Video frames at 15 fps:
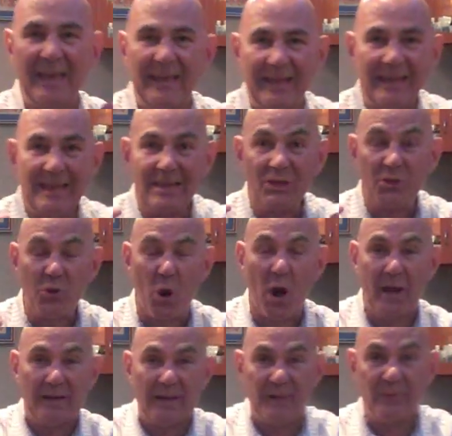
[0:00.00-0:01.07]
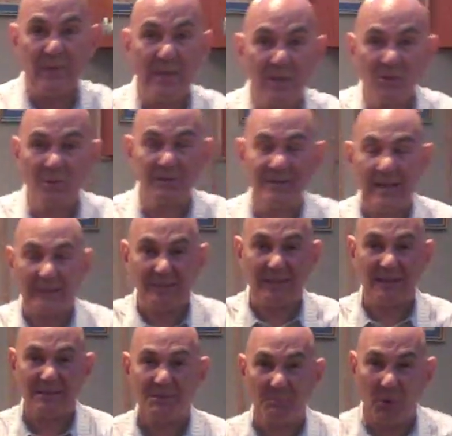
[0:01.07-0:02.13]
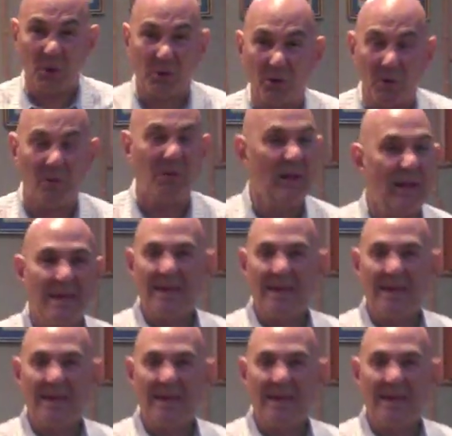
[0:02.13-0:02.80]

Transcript: He thought if he could get this pearl,